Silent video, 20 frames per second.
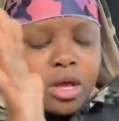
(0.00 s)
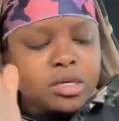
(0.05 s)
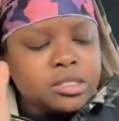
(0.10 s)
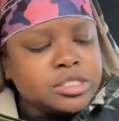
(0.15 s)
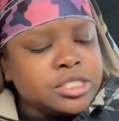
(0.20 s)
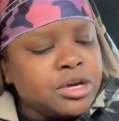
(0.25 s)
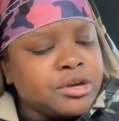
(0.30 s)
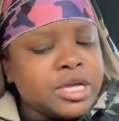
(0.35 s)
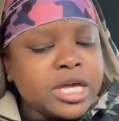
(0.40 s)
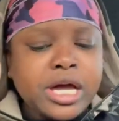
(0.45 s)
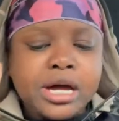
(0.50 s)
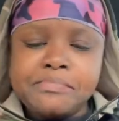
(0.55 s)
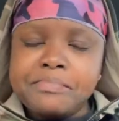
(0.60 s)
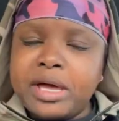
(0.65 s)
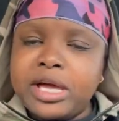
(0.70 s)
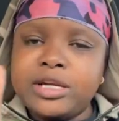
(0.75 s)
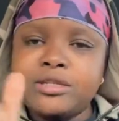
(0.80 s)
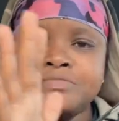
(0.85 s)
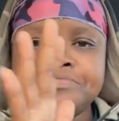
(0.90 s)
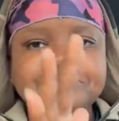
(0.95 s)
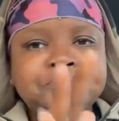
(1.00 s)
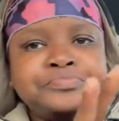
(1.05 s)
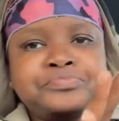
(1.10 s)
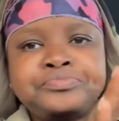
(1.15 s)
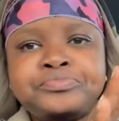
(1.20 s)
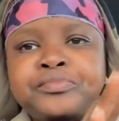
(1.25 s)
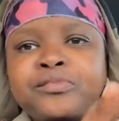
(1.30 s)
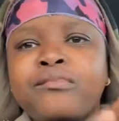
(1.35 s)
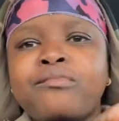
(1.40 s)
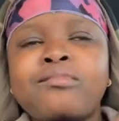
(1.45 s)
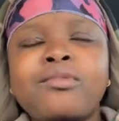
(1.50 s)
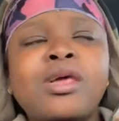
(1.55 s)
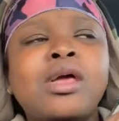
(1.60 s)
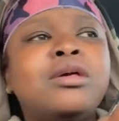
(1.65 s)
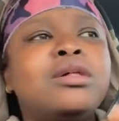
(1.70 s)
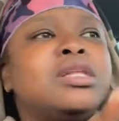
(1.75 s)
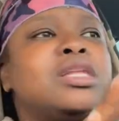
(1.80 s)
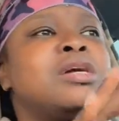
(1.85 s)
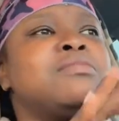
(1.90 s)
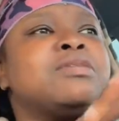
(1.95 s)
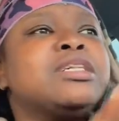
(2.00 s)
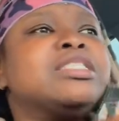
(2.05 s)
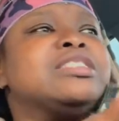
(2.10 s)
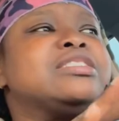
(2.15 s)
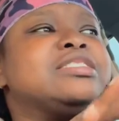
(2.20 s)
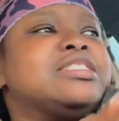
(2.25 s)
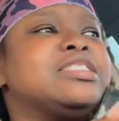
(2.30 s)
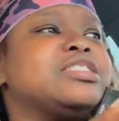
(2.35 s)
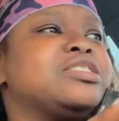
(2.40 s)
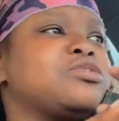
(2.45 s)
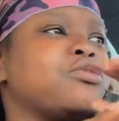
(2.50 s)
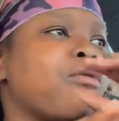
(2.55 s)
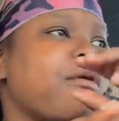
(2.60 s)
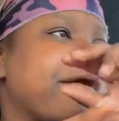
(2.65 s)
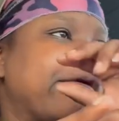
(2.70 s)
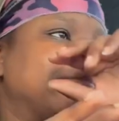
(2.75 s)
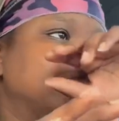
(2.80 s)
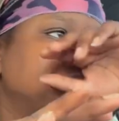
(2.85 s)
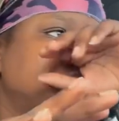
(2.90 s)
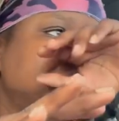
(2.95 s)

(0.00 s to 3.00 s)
So yeah, man. Let me get into this story.